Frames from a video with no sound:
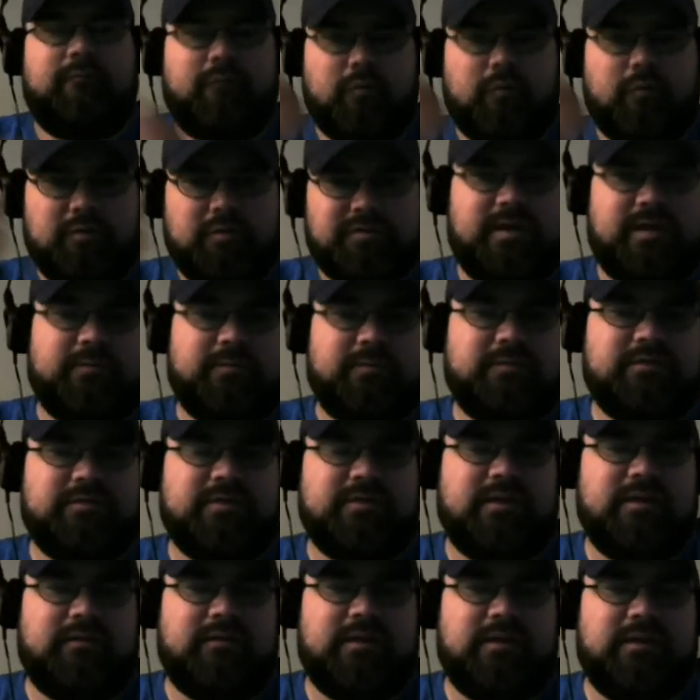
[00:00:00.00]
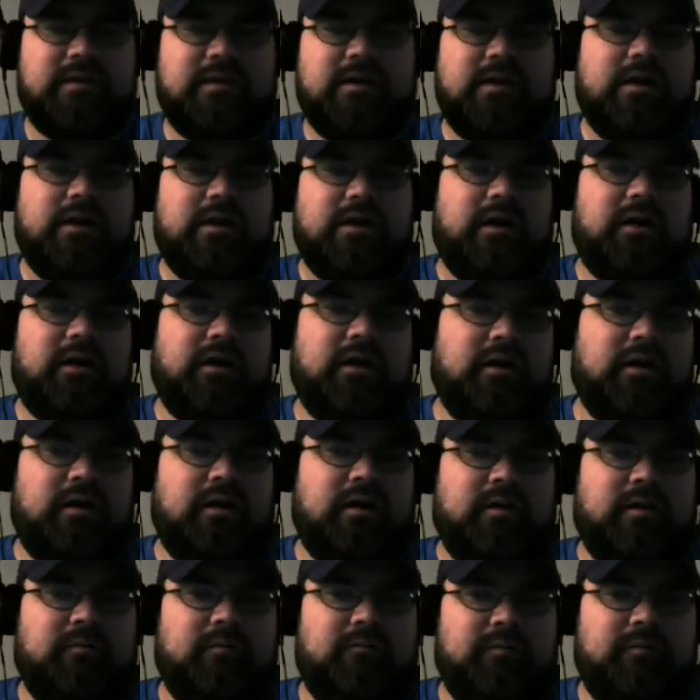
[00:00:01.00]
For example, Stephanie,
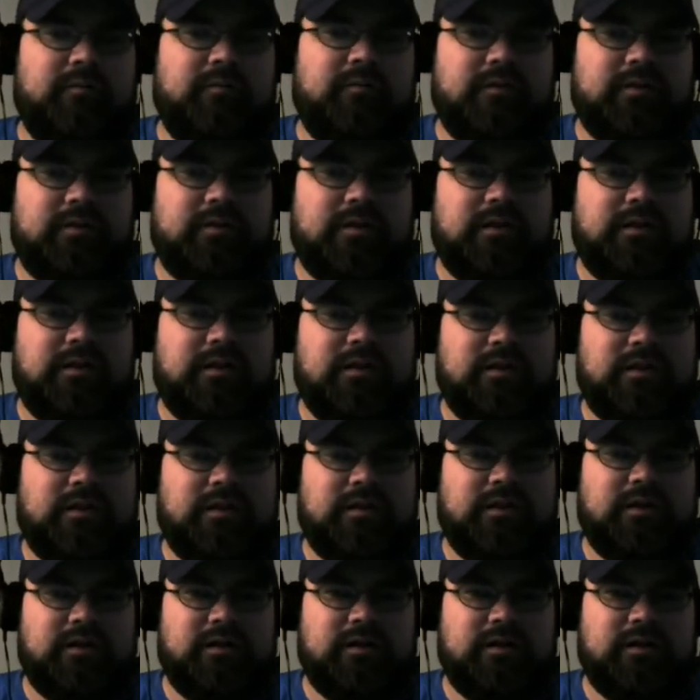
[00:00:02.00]
the